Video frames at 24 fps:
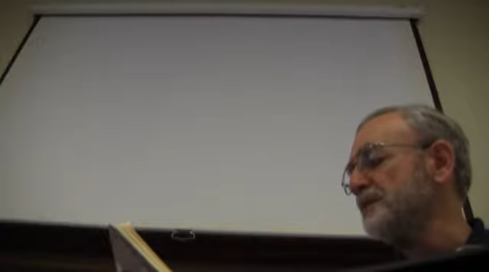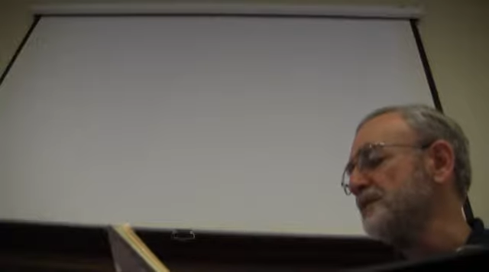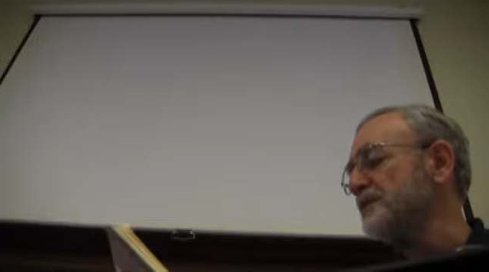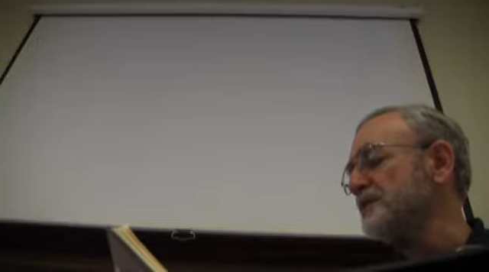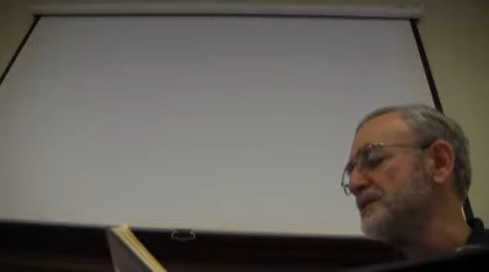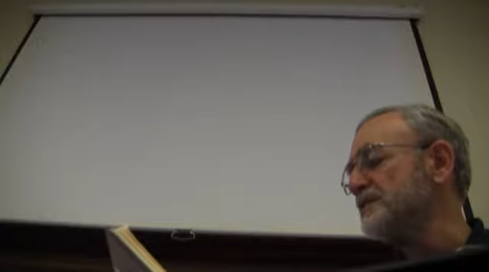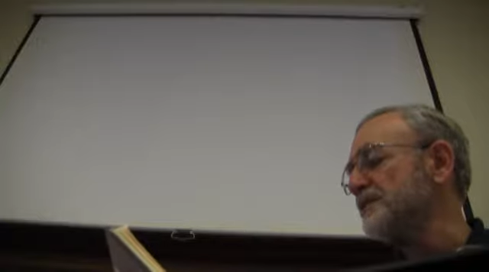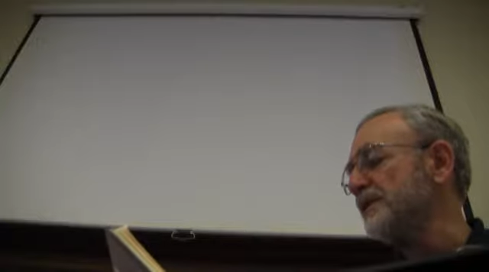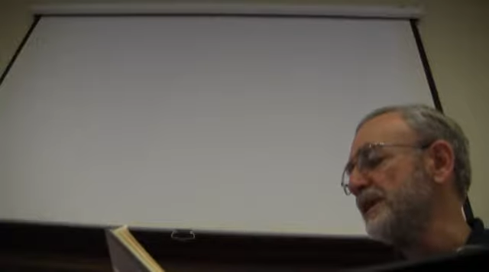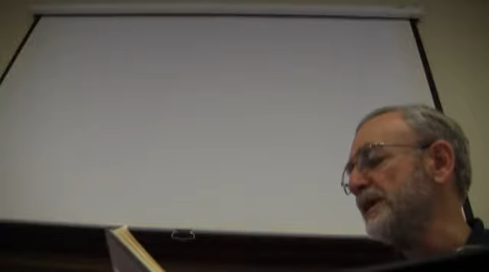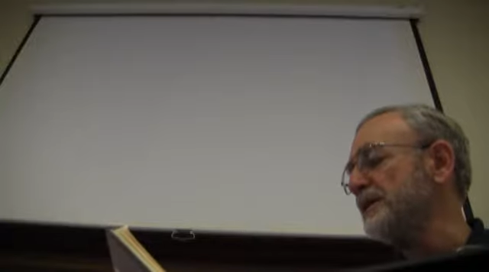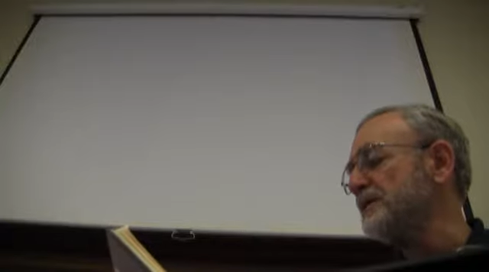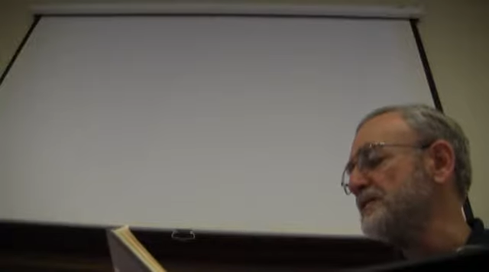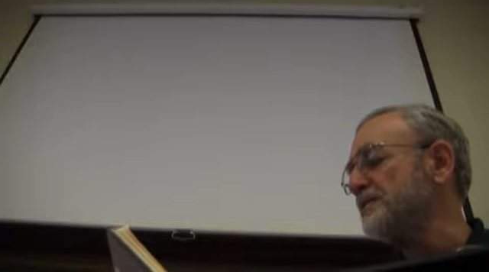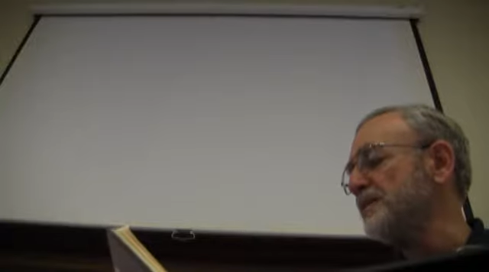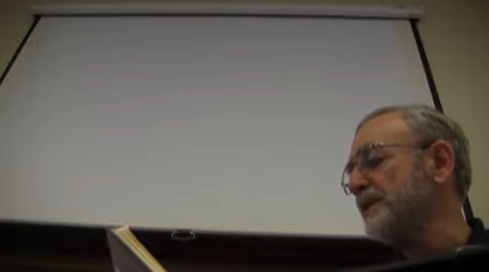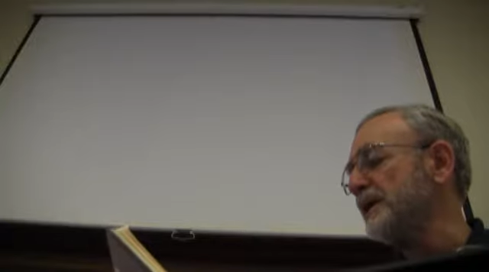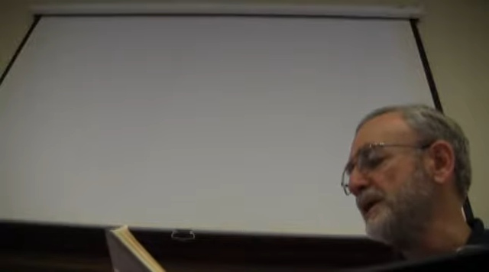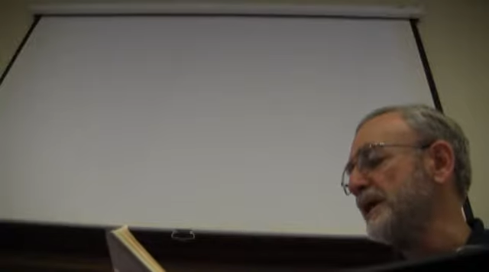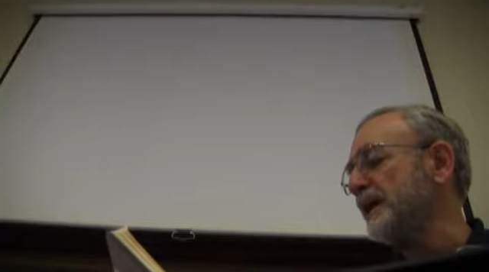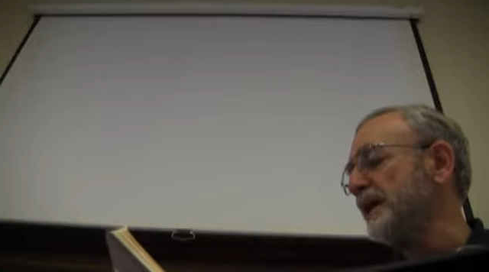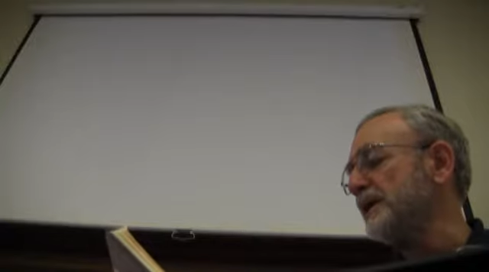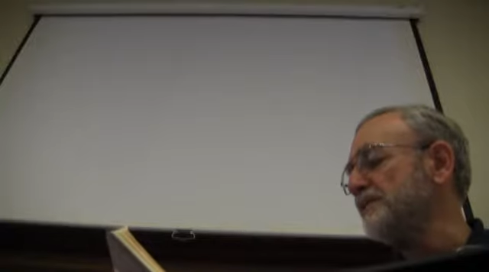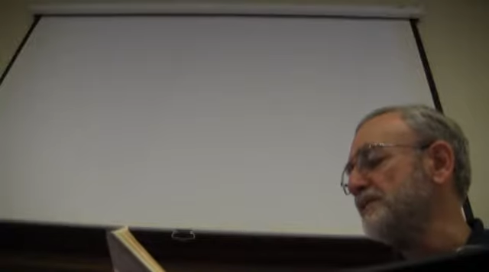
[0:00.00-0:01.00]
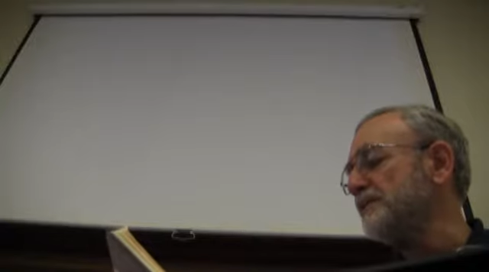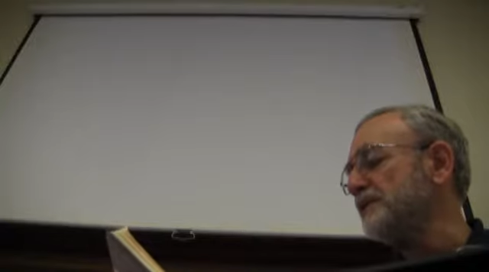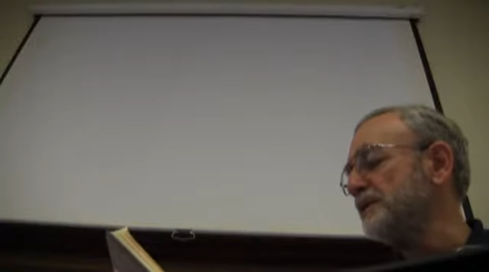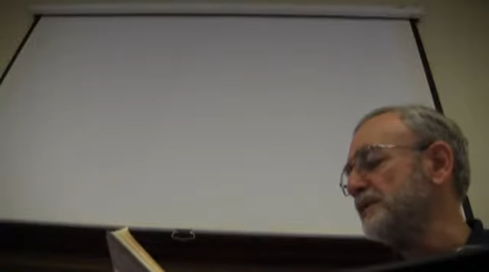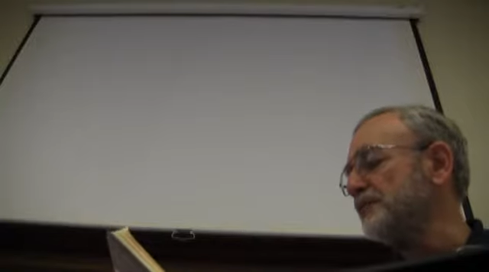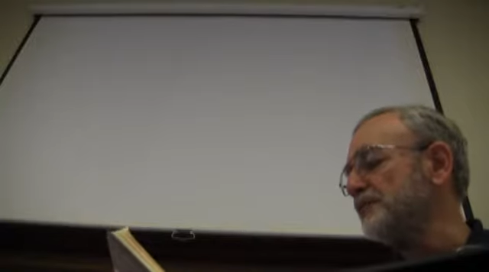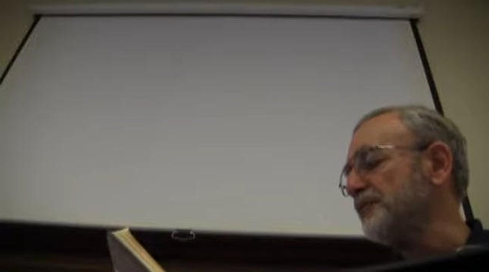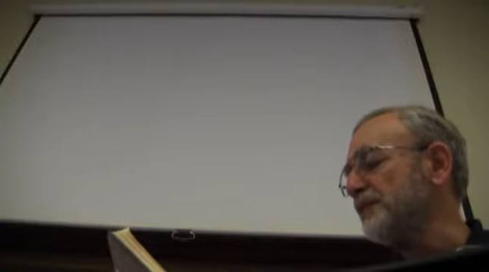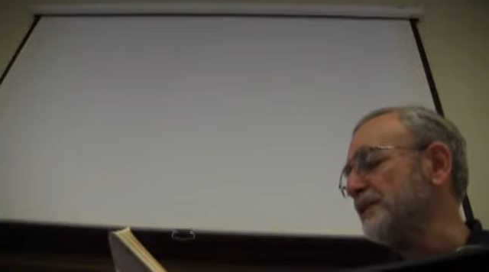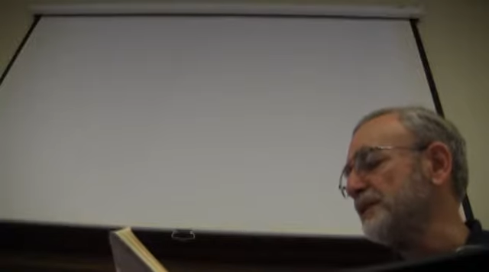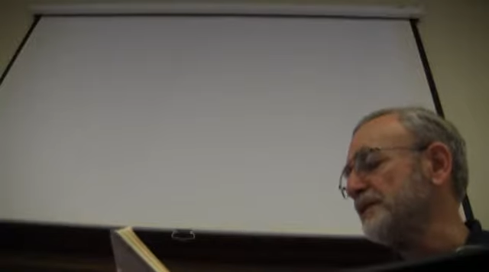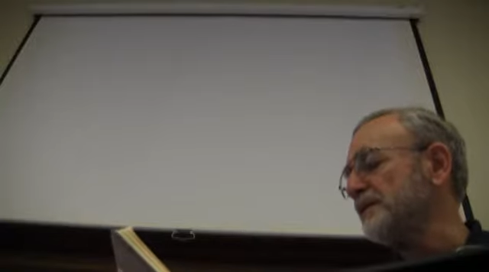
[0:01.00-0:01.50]
of his face became
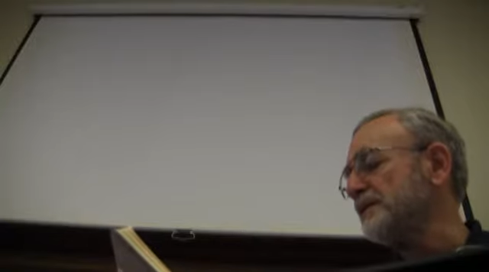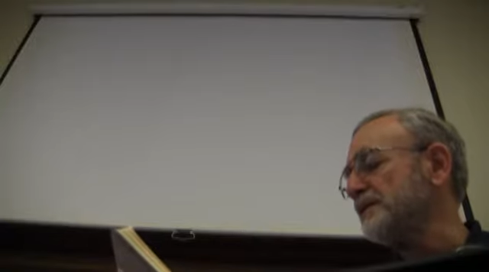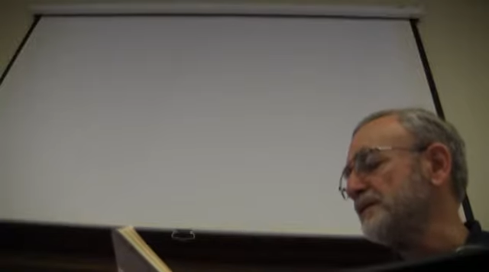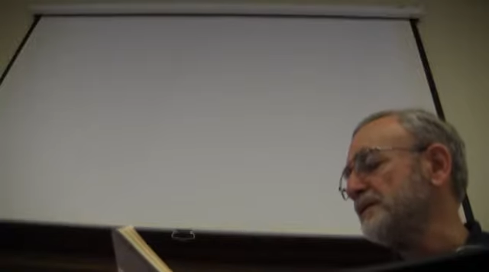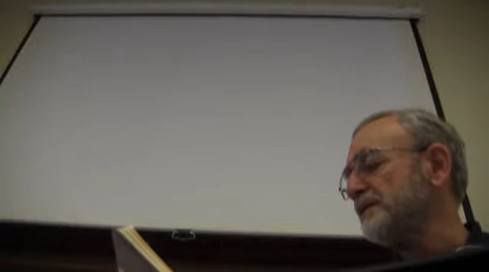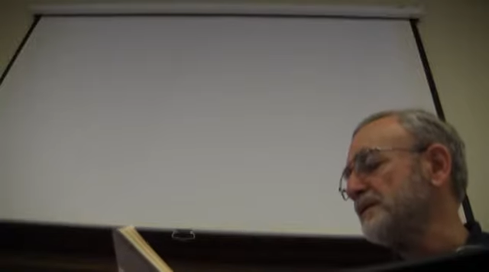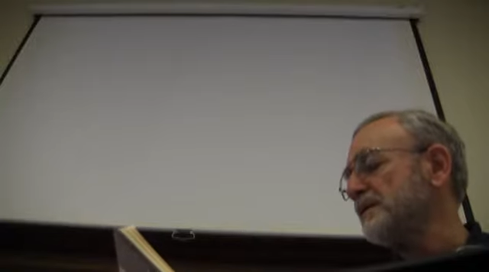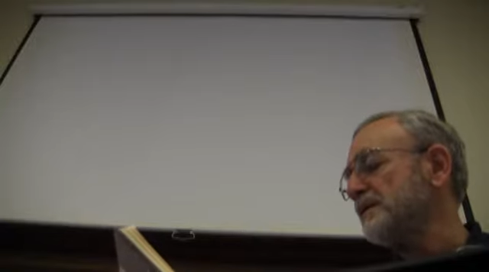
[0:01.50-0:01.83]
different,